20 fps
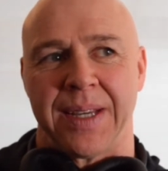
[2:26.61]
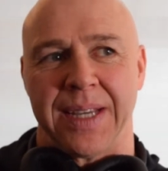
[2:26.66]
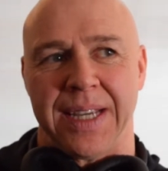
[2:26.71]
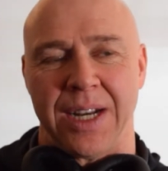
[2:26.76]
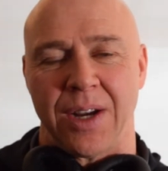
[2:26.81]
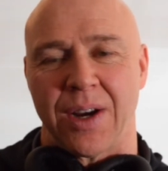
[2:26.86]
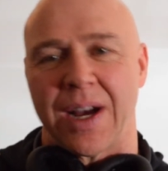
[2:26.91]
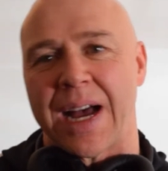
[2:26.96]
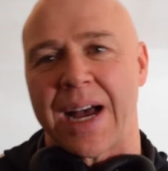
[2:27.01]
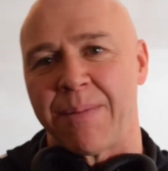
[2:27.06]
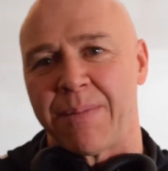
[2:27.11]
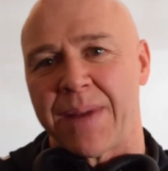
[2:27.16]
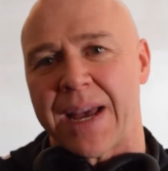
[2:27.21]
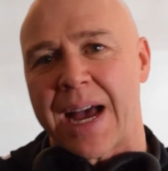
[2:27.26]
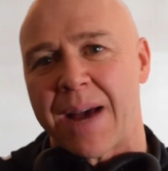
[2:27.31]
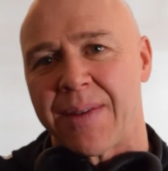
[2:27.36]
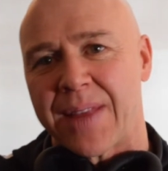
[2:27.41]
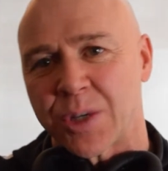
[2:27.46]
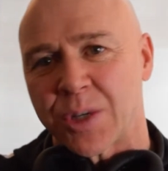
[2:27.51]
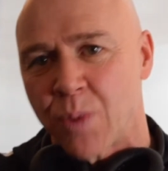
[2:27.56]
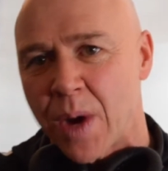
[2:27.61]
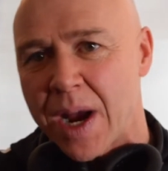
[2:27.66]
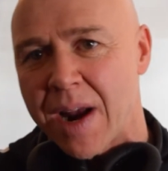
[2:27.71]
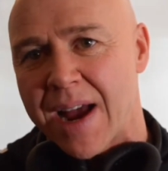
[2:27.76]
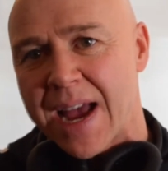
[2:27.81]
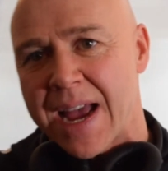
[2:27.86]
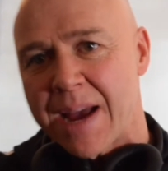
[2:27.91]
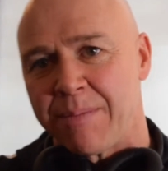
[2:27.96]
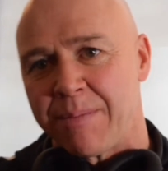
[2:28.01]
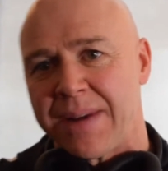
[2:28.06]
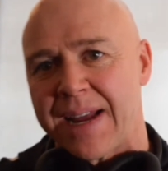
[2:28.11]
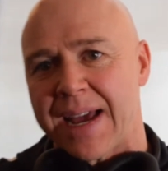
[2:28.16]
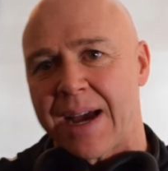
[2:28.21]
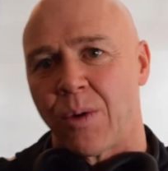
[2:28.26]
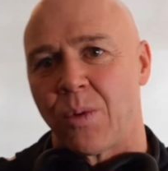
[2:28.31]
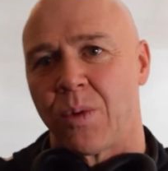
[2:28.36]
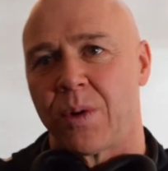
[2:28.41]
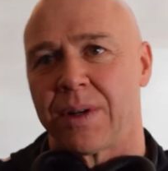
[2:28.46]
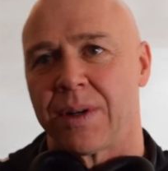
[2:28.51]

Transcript: you know, that's where I am now.